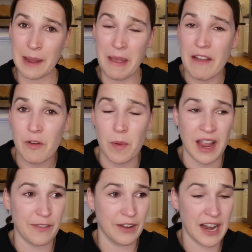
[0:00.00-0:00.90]
the same
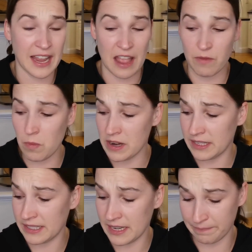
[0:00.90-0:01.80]
everywhere. I feel like
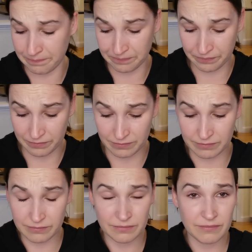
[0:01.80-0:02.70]
everyone is sick.
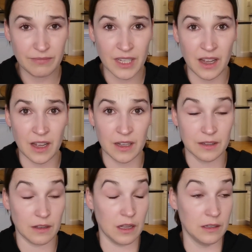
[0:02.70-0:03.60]
Right.